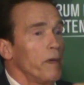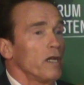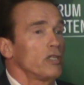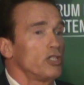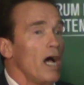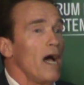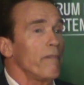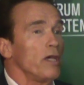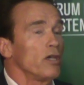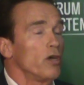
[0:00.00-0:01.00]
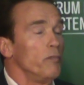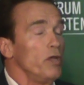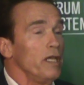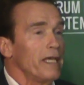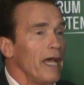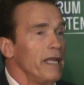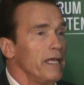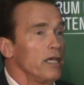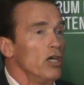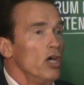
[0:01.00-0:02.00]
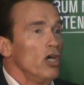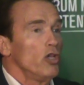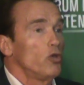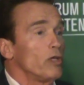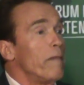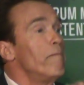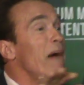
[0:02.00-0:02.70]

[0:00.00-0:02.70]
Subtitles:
better job in communicating to the